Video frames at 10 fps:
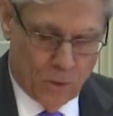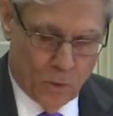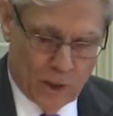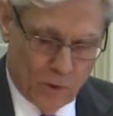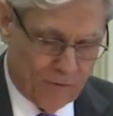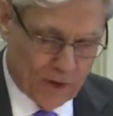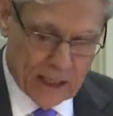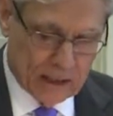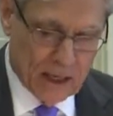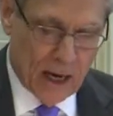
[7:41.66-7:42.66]
When we
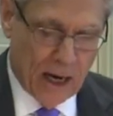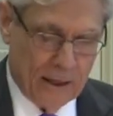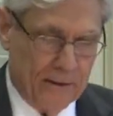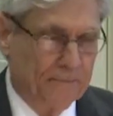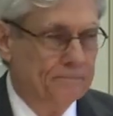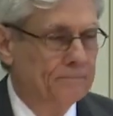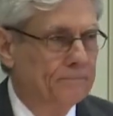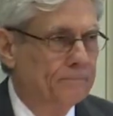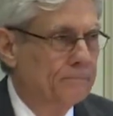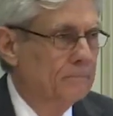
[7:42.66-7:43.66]
forget God,
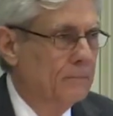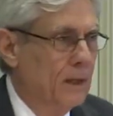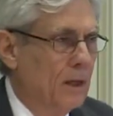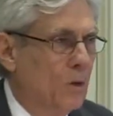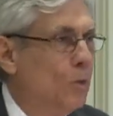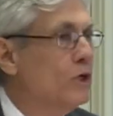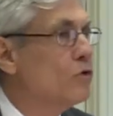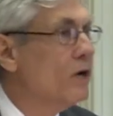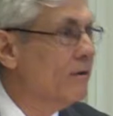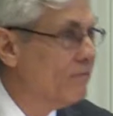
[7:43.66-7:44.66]
we
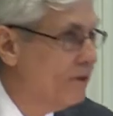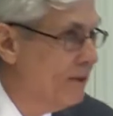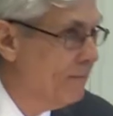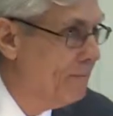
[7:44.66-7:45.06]
drift.